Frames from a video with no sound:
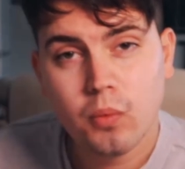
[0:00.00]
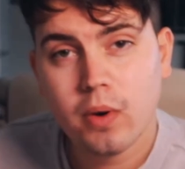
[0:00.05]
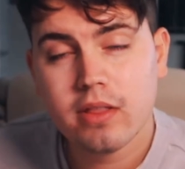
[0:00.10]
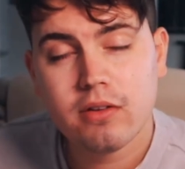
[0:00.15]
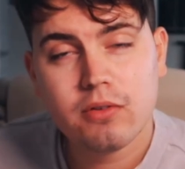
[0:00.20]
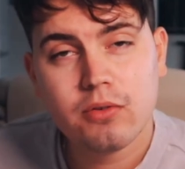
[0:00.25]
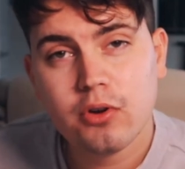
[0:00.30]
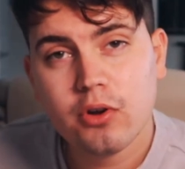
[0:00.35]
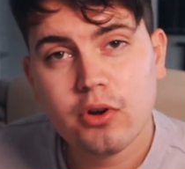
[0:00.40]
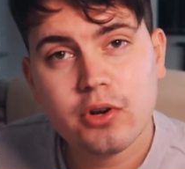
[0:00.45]

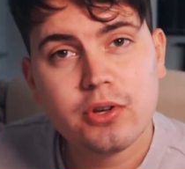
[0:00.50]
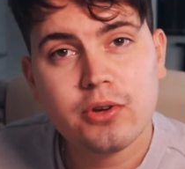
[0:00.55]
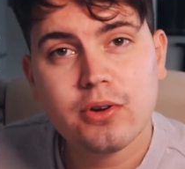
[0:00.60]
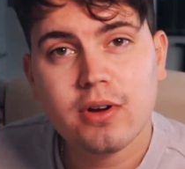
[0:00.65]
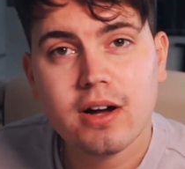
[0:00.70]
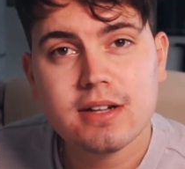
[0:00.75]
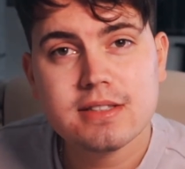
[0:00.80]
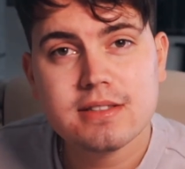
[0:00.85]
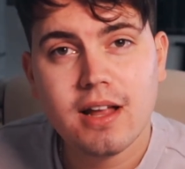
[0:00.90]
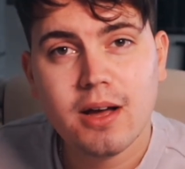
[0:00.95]
Whether or not you
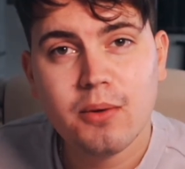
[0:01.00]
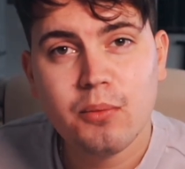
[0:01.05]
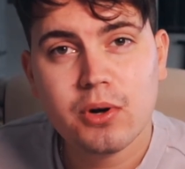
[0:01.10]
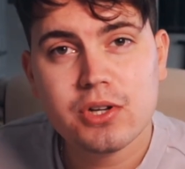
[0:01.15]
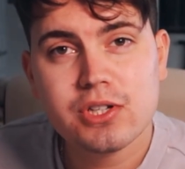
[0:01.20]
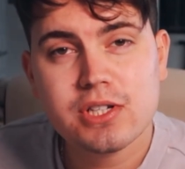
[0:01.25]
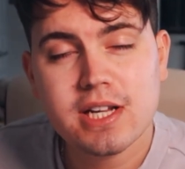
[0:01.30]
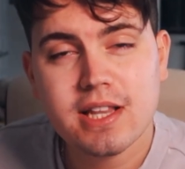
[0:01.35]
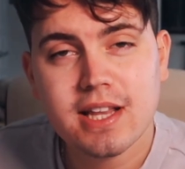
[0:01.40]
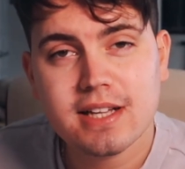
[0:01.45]
guys like
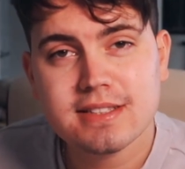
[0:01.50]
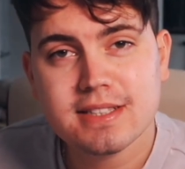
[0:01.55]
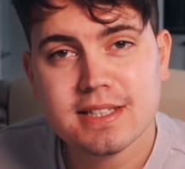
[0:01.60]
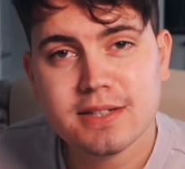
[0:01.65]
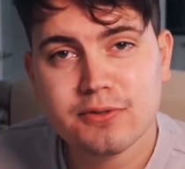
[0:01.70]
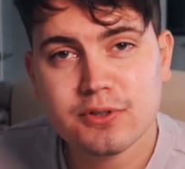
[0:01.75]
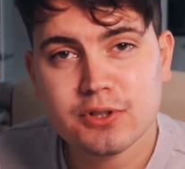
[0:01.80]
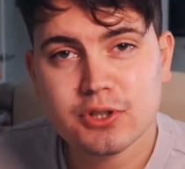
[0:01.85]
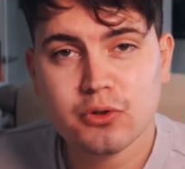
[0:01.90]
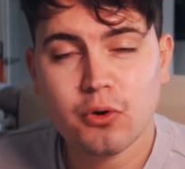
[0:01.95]
watching it, that's a
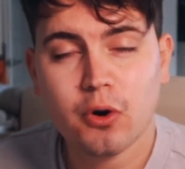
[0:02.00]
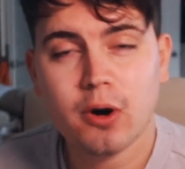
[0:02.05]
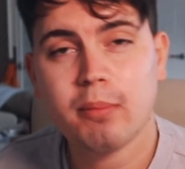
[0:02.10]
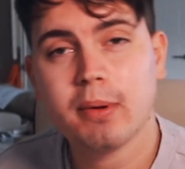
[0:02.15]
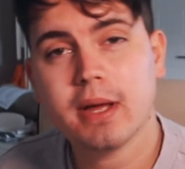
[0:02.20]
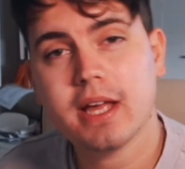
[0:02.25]
different story.